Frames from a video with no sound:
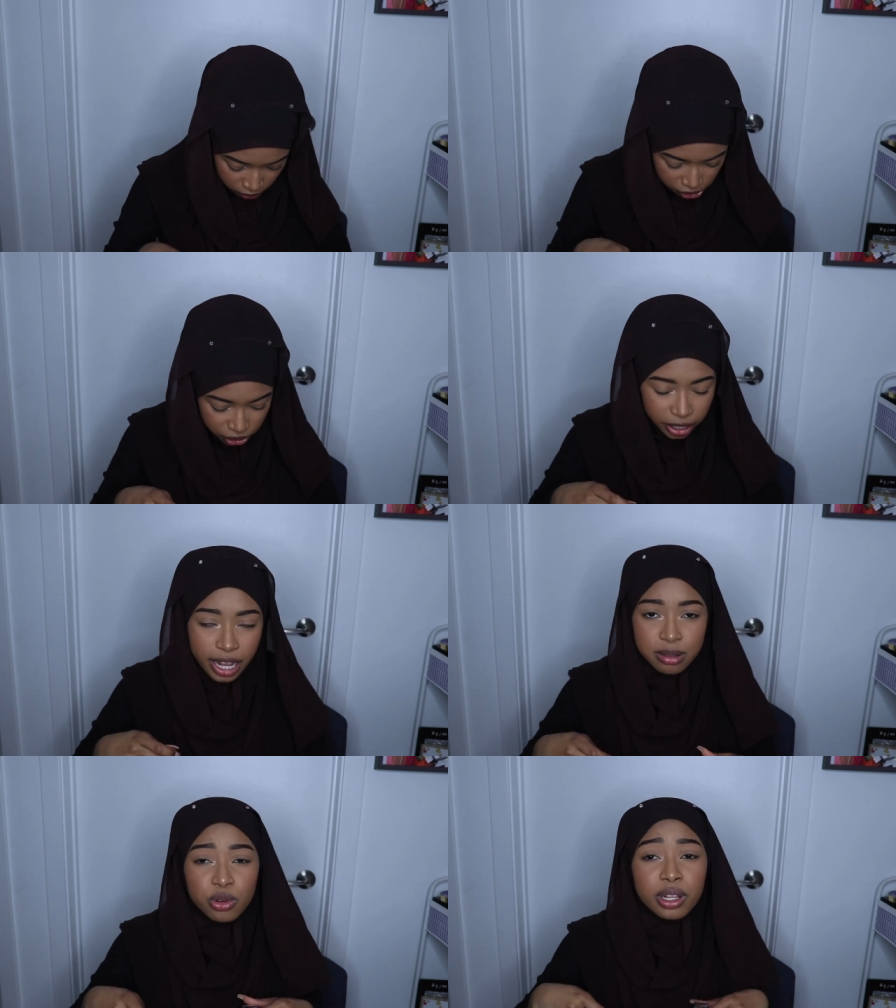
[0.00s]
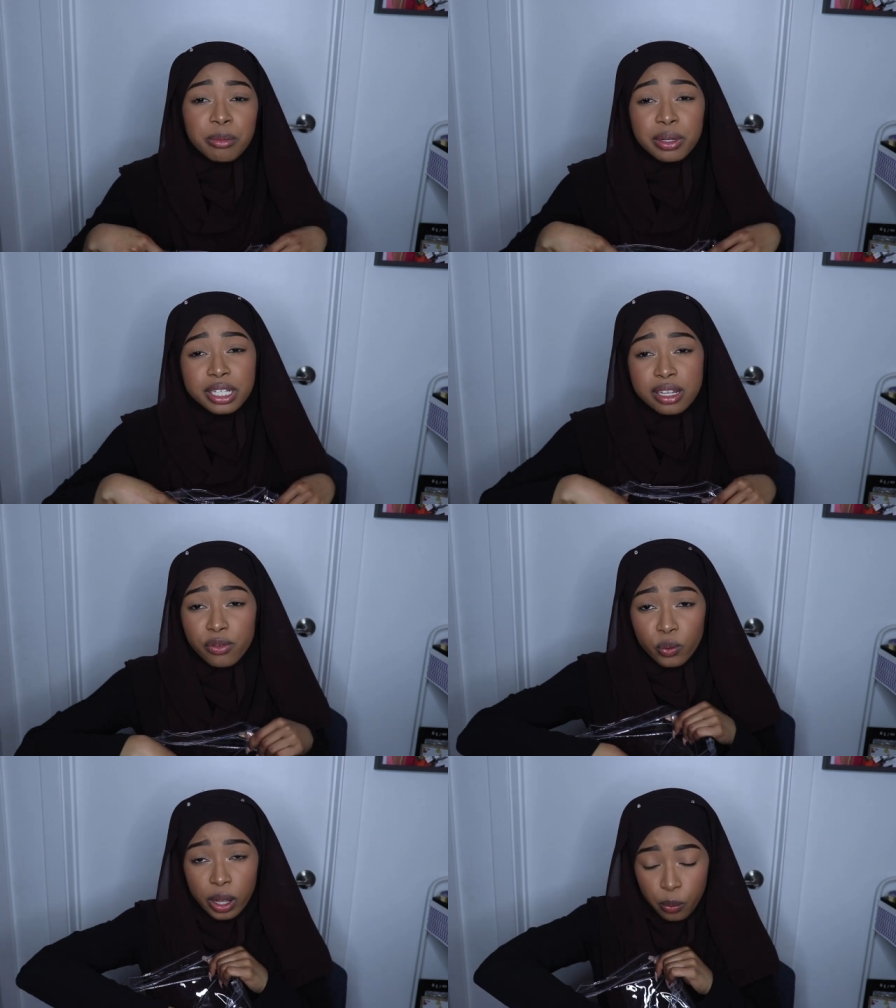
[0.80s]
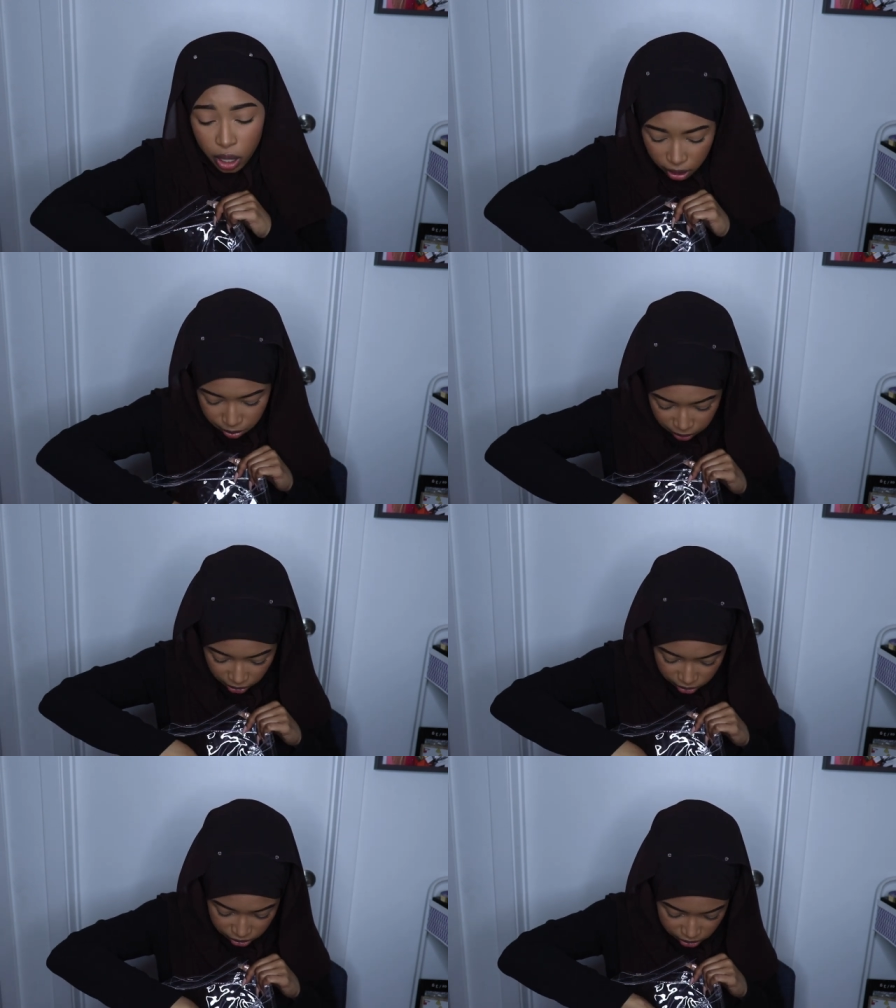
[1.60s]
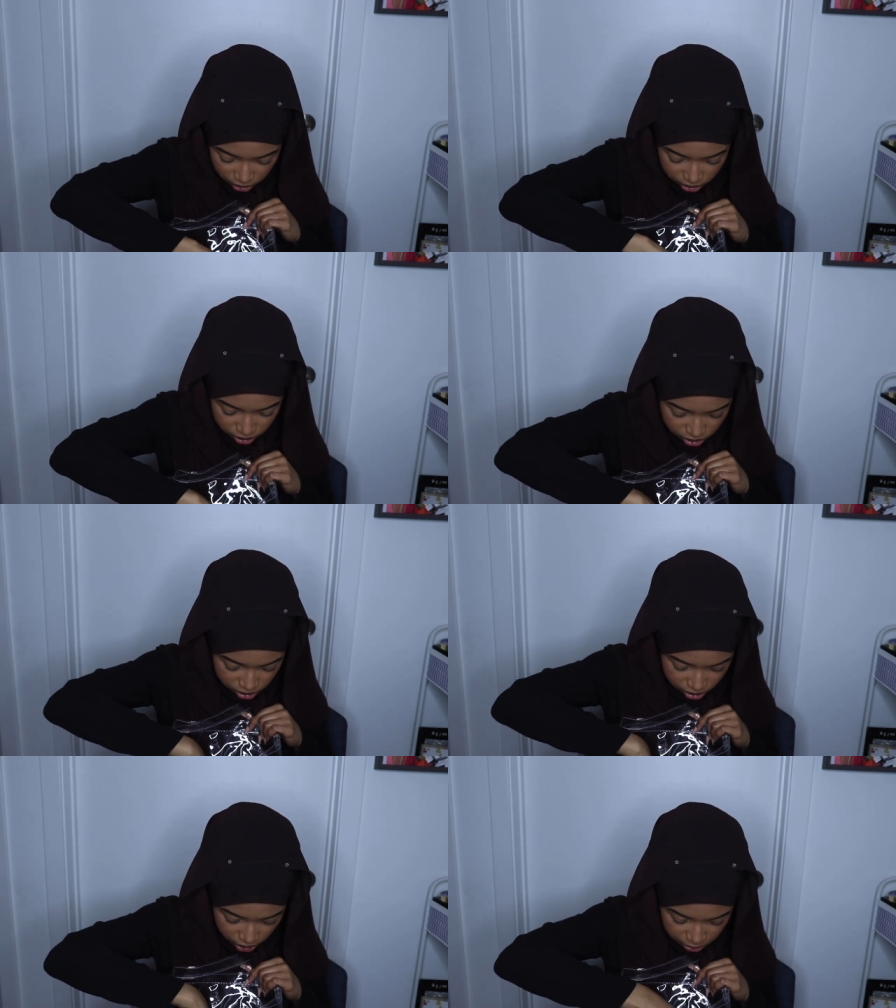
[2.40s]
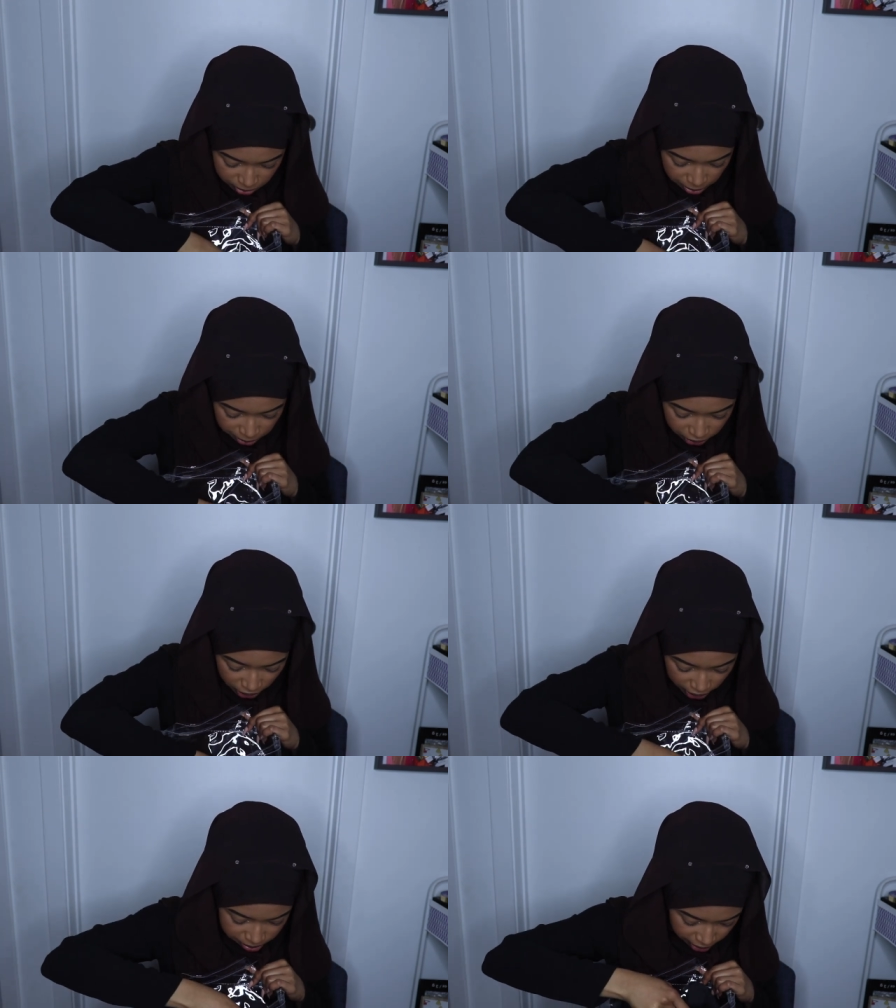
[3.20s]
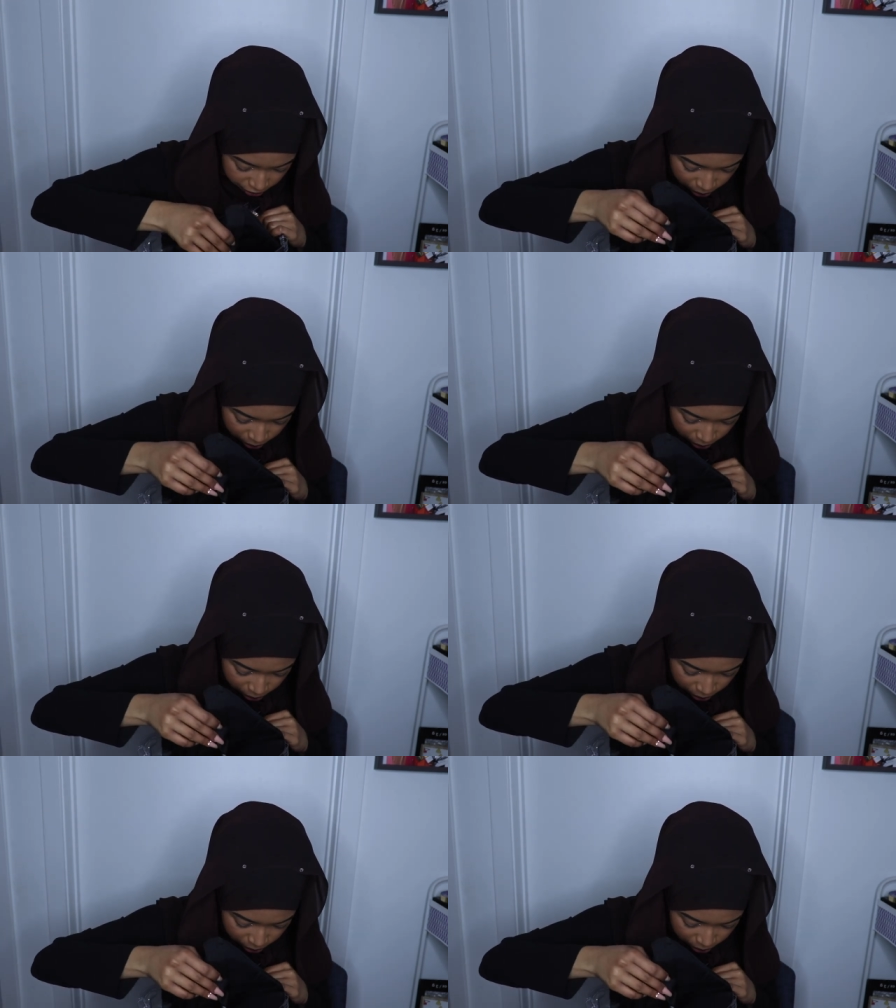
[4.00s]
Sorry guys, I'm trying to put this stuff away while I unbox because it's becoming a lot in my